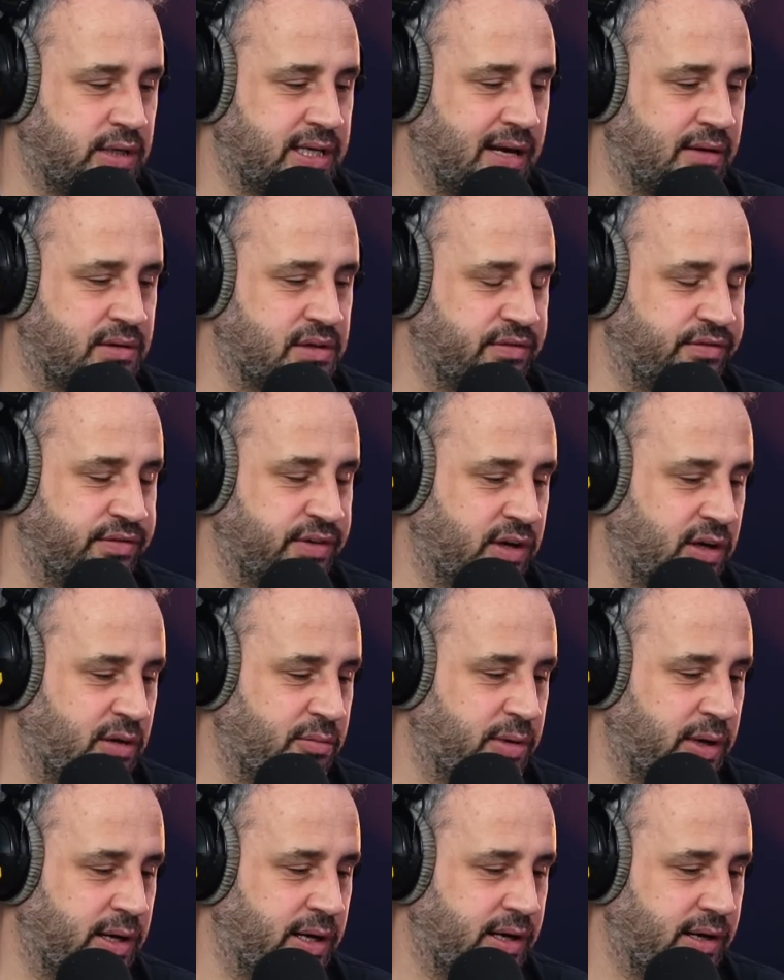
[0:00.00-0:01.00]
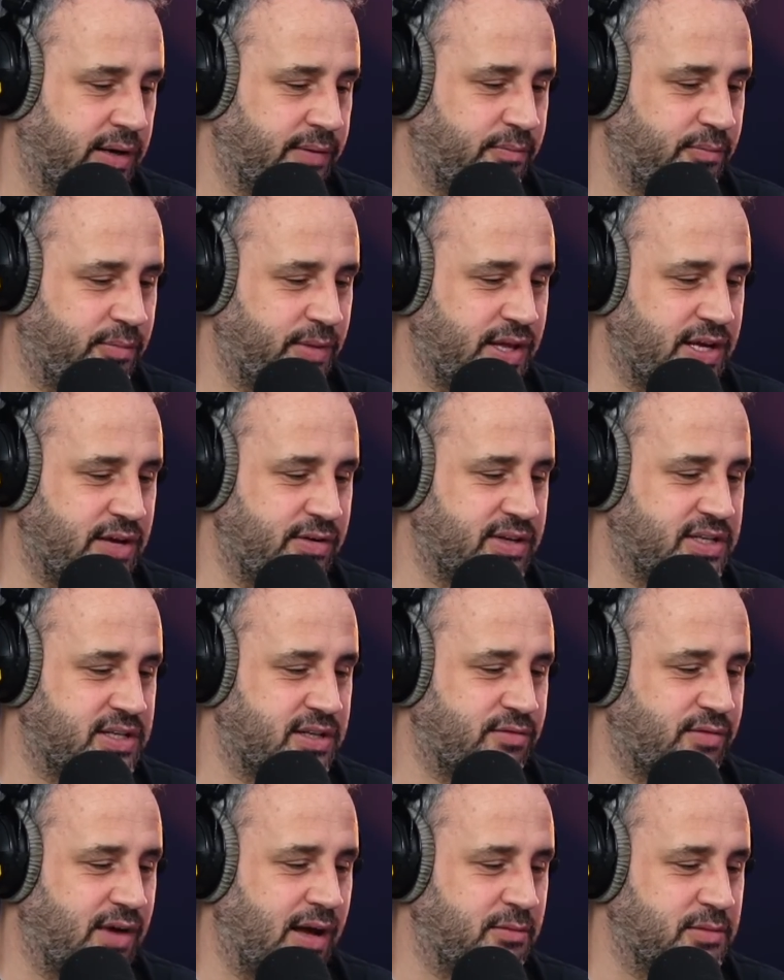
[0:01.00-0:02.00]
you're down to Verba, but then you're into
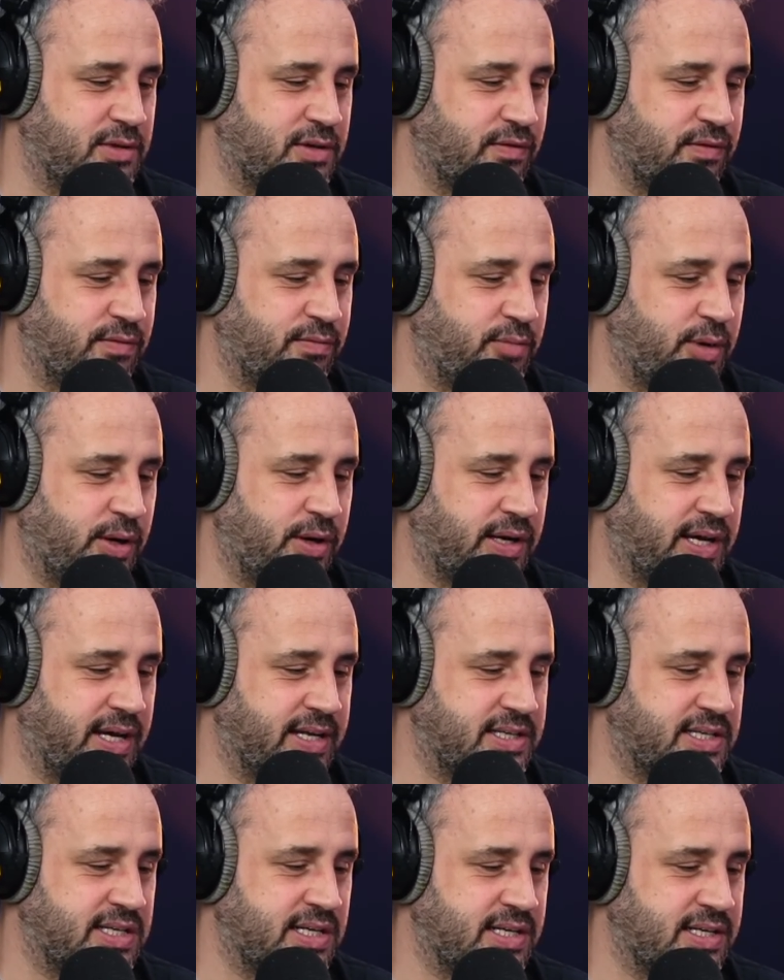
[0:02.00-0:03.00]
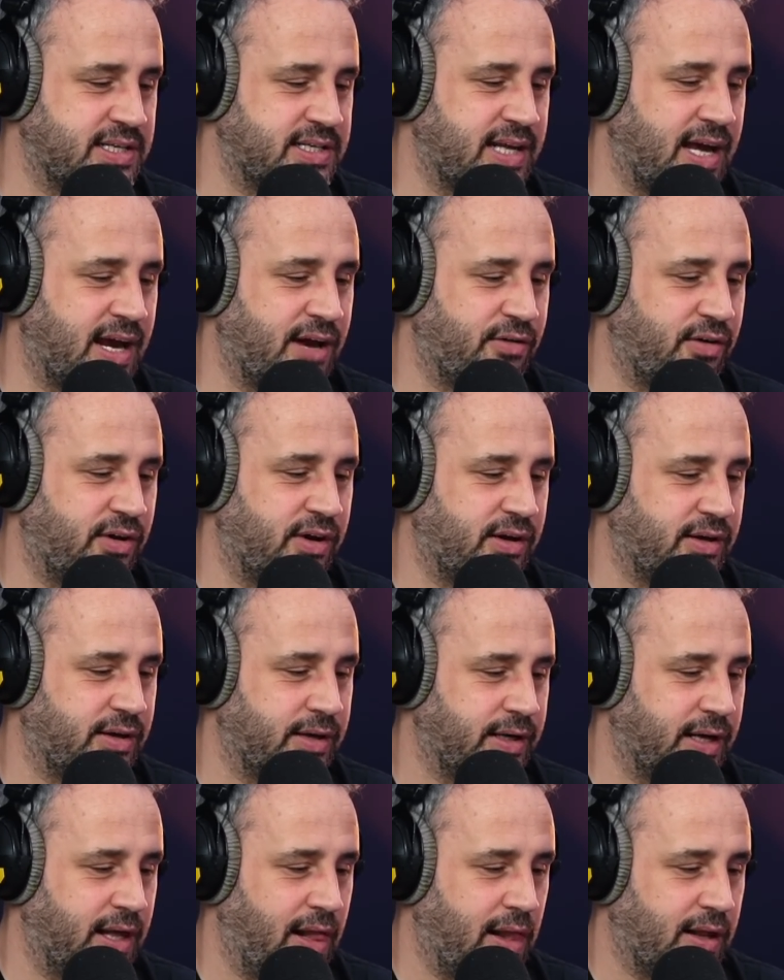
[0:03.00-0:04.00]
the realms of Perkins, Sinisterra.
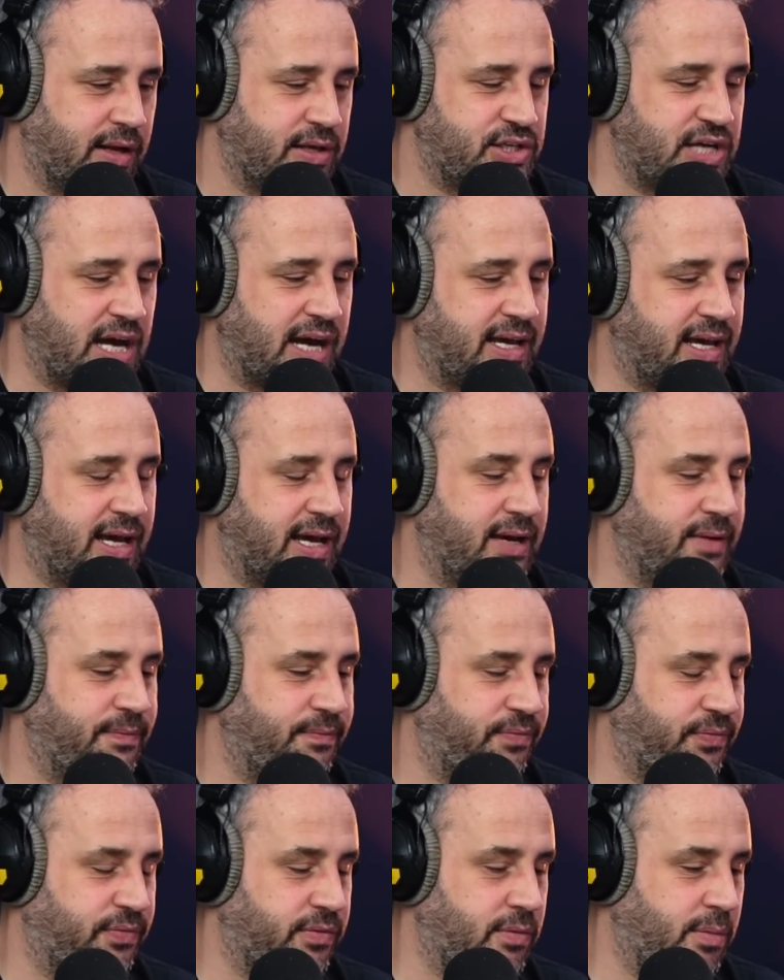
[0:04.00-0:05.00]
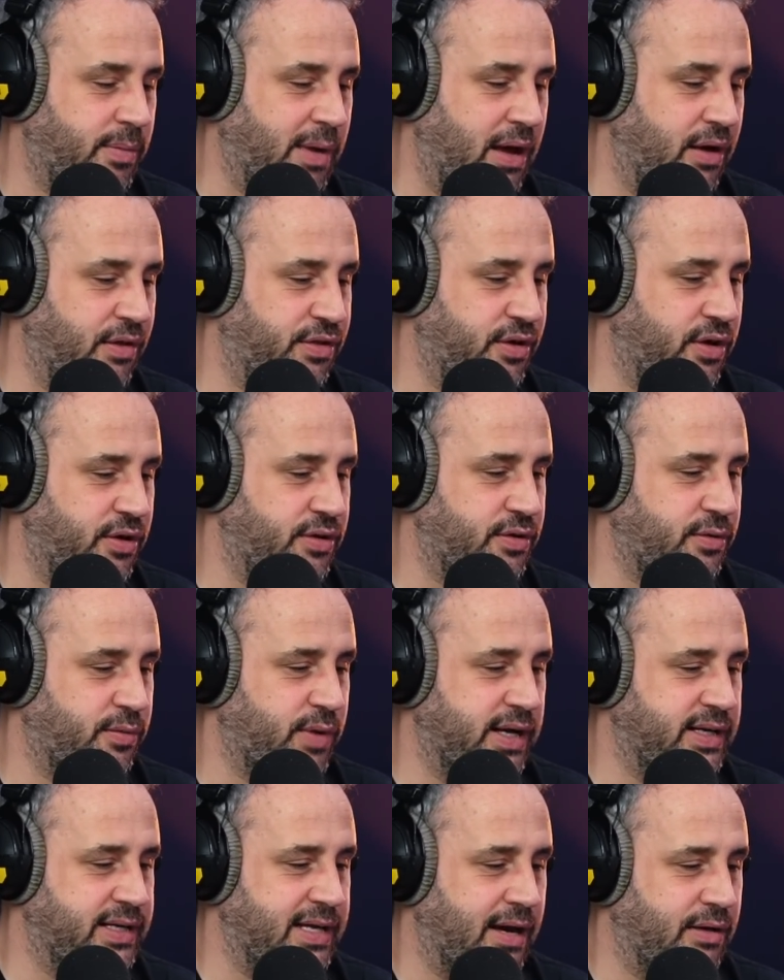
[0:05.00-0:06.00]
Jackie, about a third of the
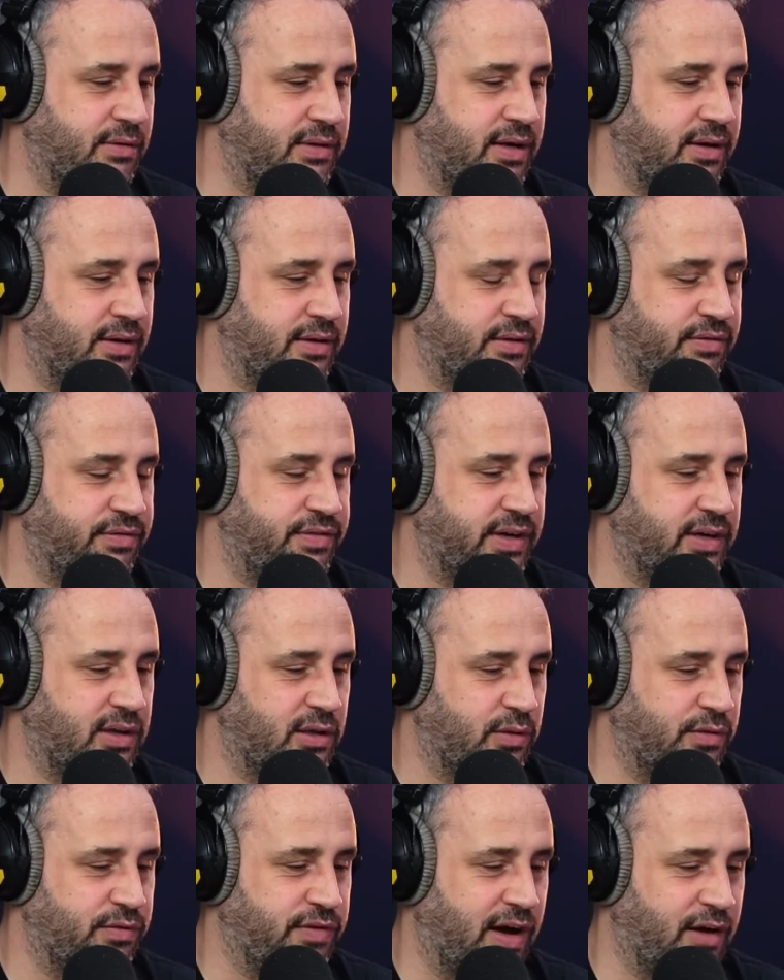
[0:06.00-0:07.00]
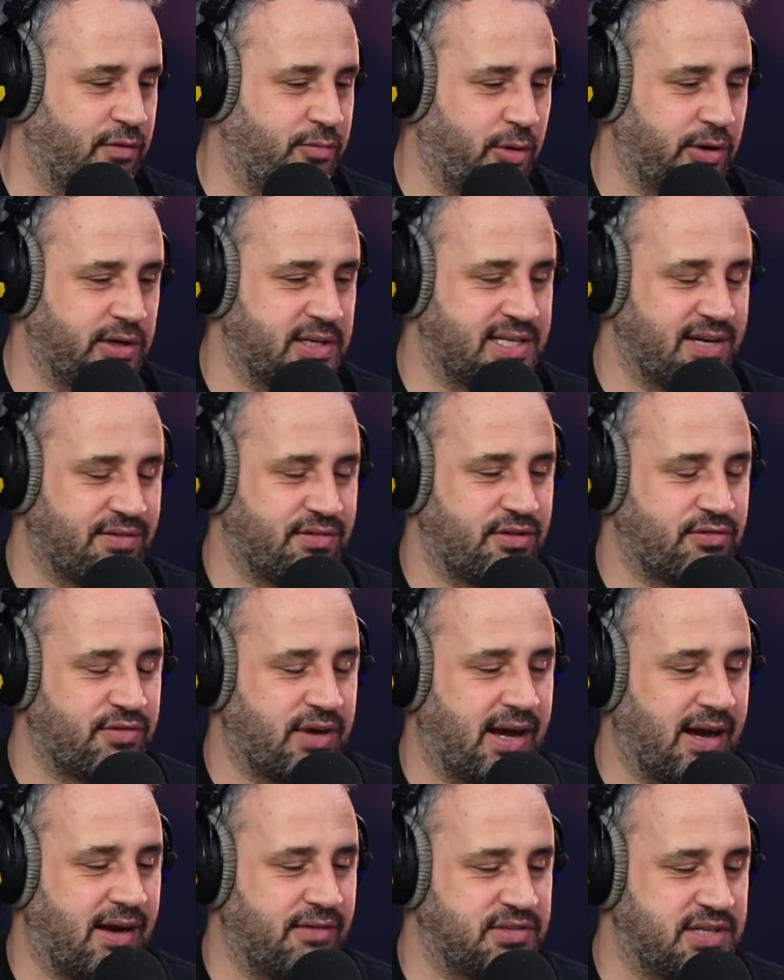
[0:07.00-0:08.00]
way down the field with
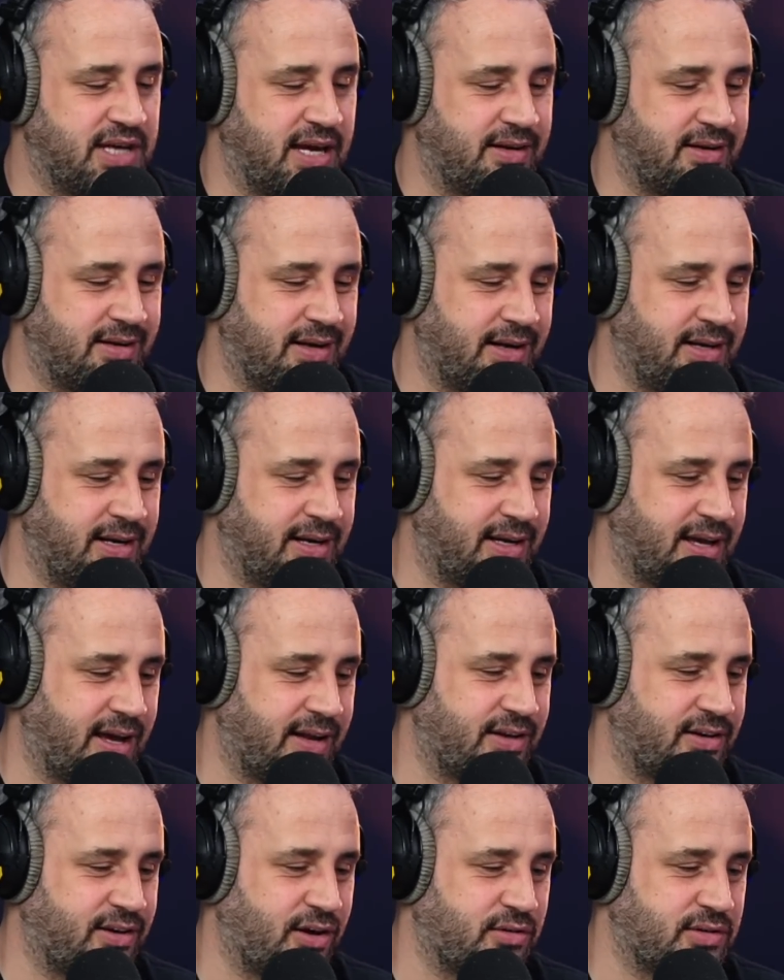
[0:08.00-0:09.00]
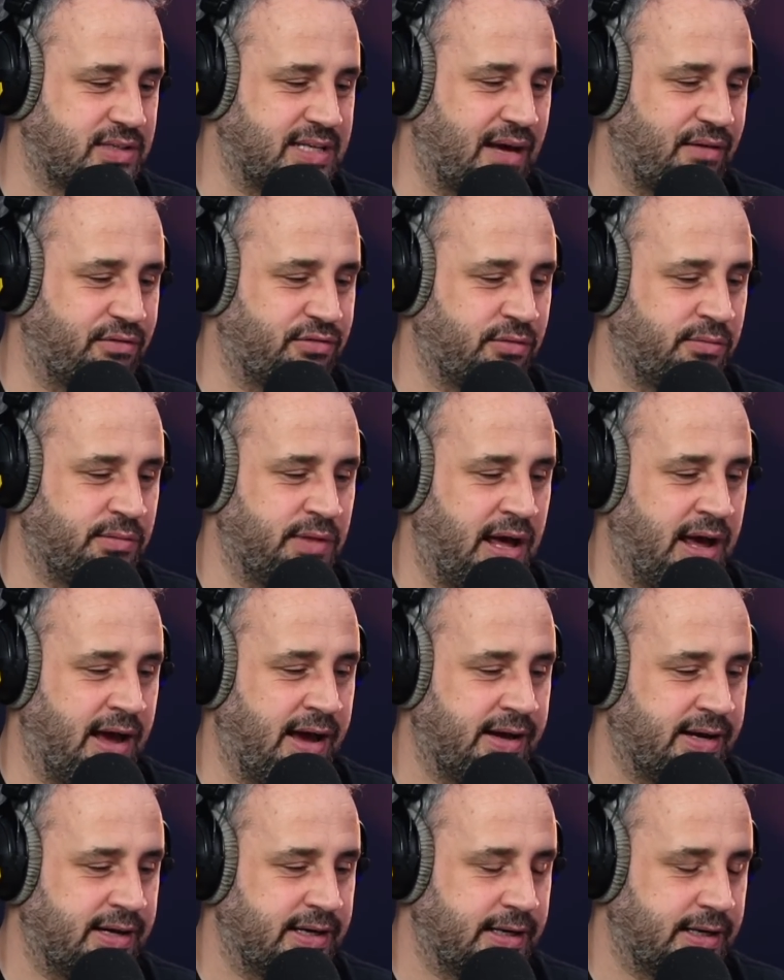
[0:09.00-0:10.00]
5.73 out of 10, and it kind of goes down from there.